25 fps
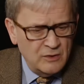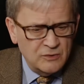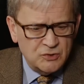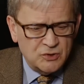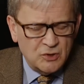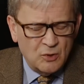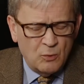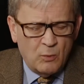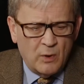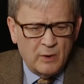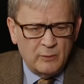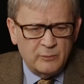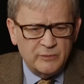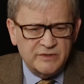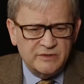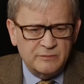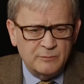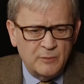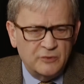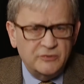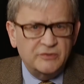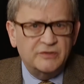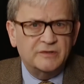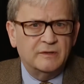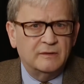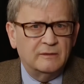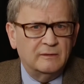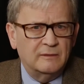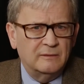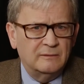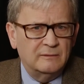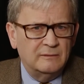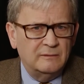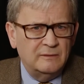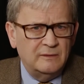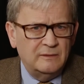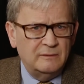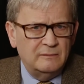Joe, what was the most
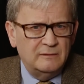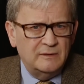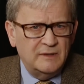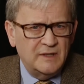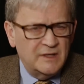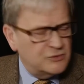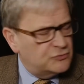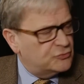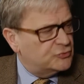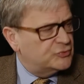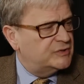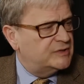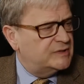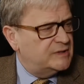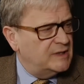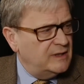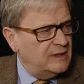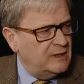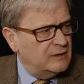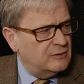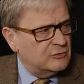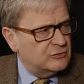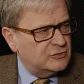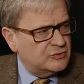interesting